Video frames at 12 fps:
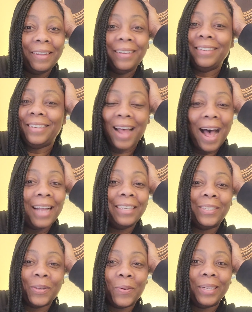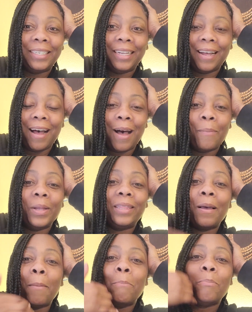not to question God, but
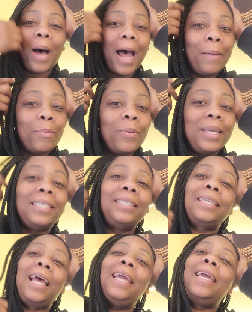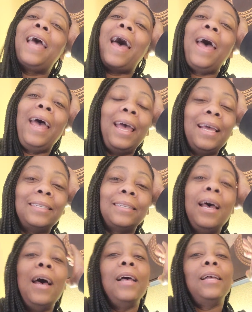the Bible is saying ask.
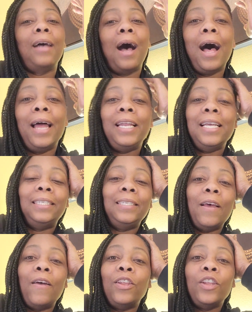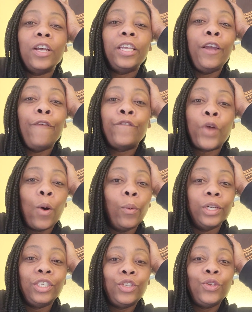God is looking
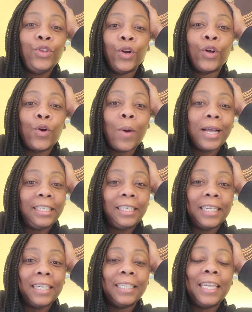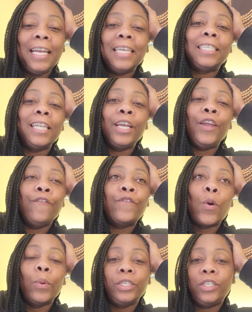forward to your questions. He is looking
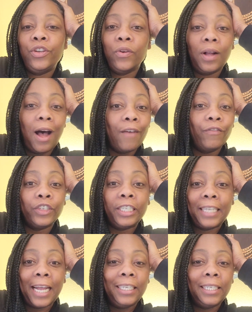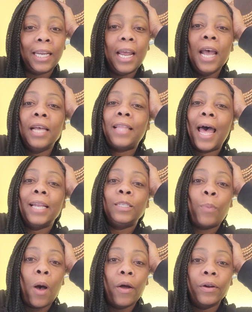forward to your conversation. That is
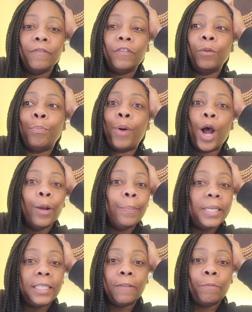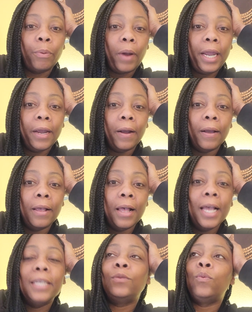part of the purpose of prayer.
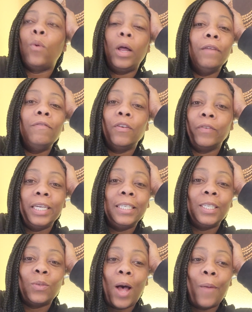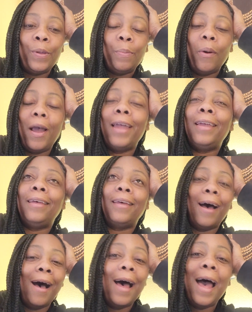It's one of the reasons why we pray.
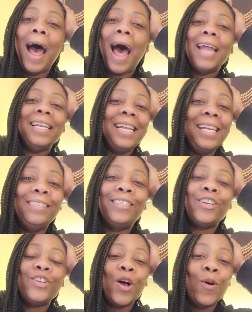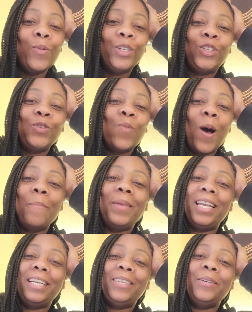God, I need to know what you want
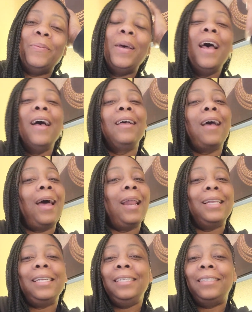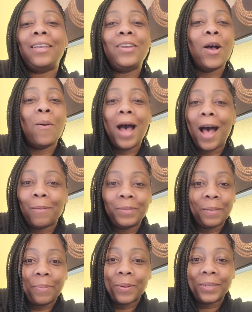me to do. God, I need to know how I'm
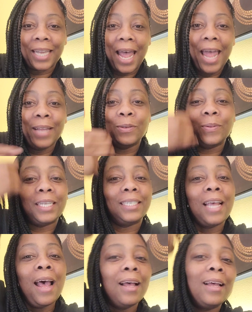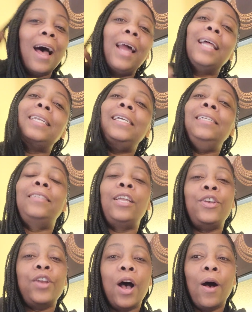supposed to handle this. God, I need to
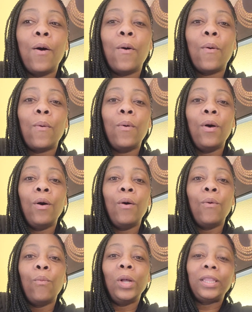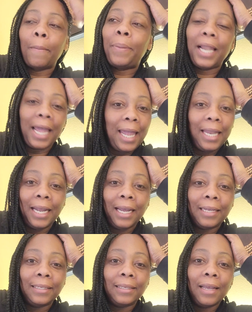know what the plan
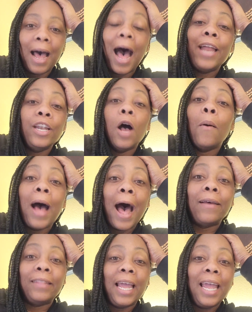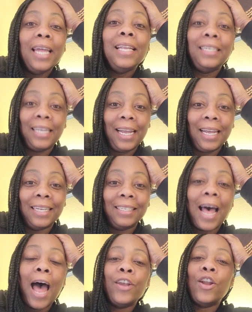is. I know how the end is.
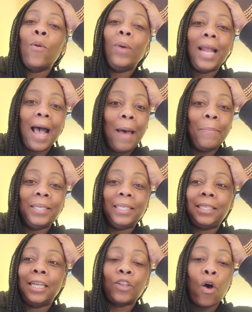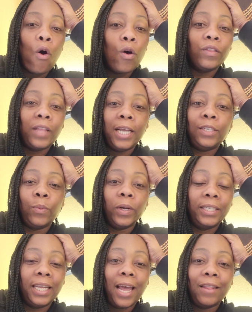I know what happens. It says, All things
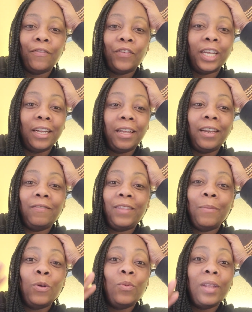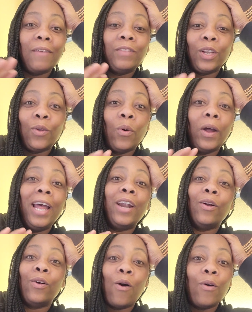work together for the good of them who love the Lord and
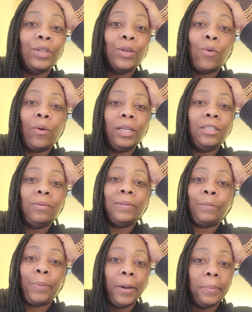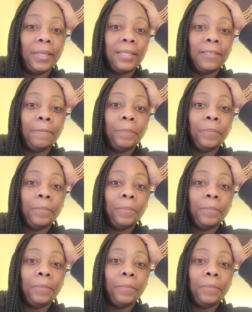are called according to his purpose.